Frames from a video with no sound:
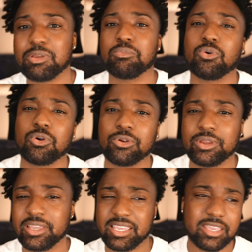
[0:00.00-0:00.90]
bit more
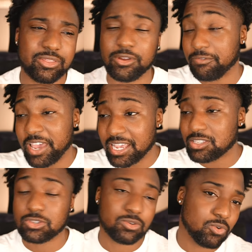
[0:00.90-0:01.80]
either
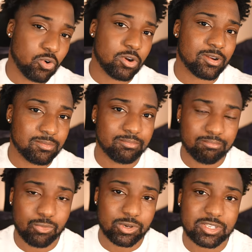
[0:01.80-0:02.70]
advanced or
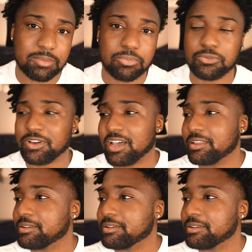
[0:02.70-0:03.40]
more simplified.